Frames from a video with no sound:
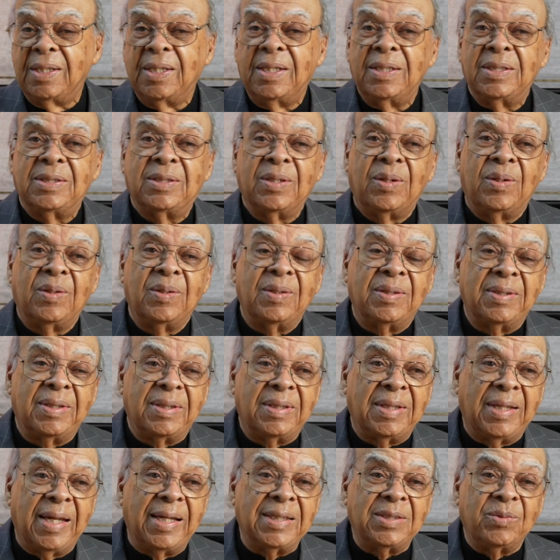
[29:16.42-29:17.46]
So
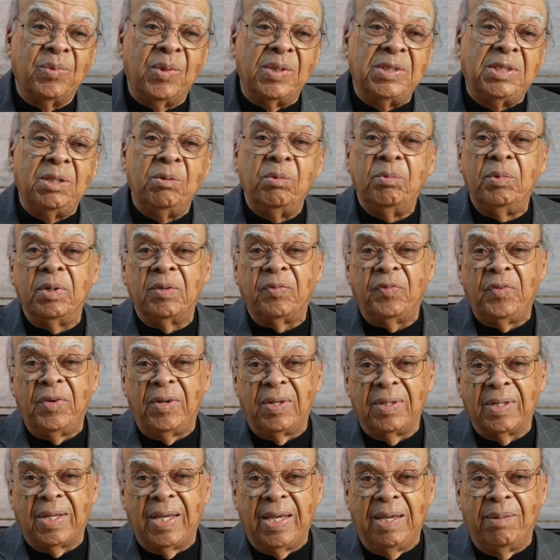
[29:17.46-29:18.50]
that's where Jimmy
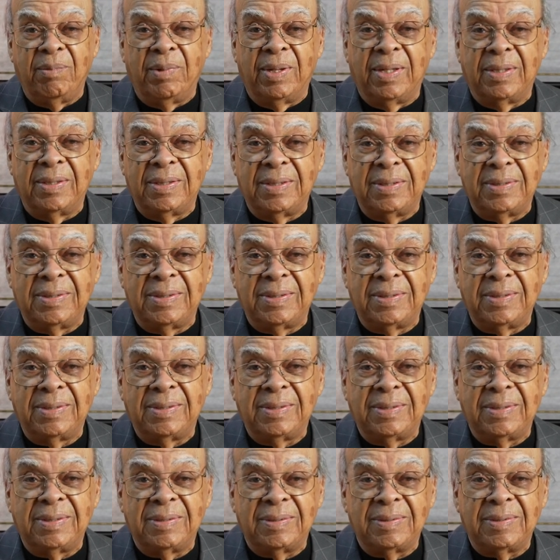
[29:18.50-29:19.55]
McPhail came in. Mm -hmm.
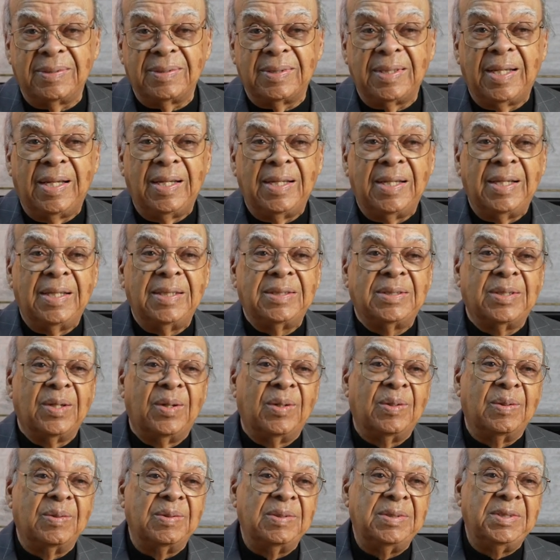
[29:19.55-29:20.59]

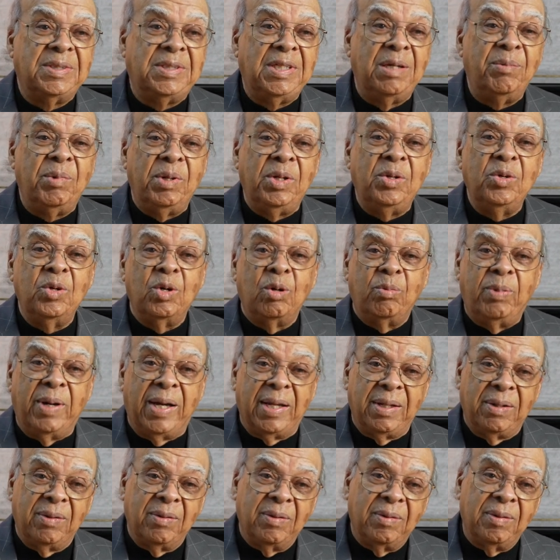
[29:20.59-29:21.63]
So Jimmy knew
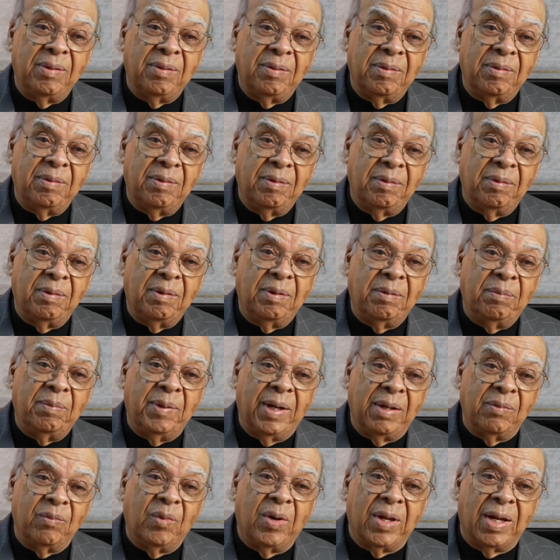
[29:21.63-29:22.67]
about
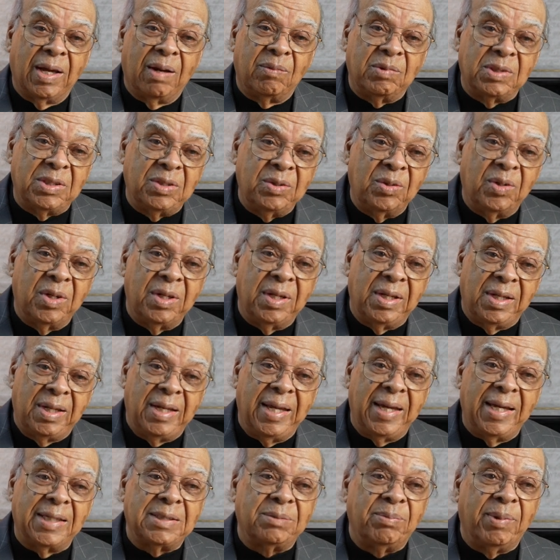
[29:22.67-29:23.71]
about what I was doing and
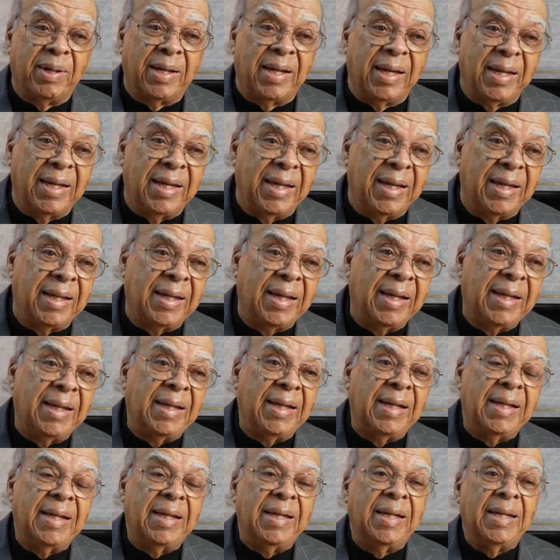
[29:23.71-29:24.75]
the dance band I had, mm
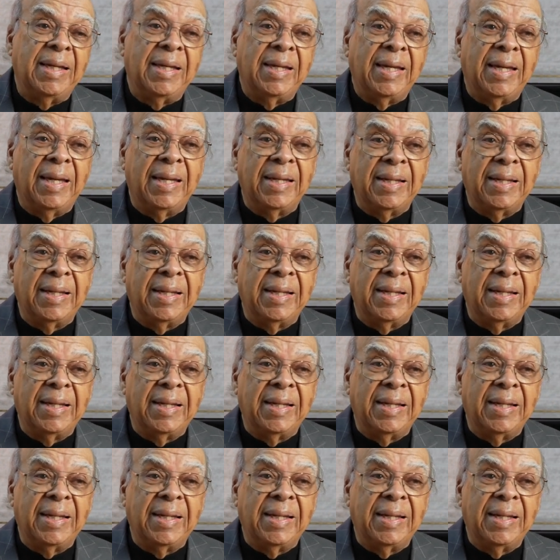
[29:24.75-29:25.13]
-hmm.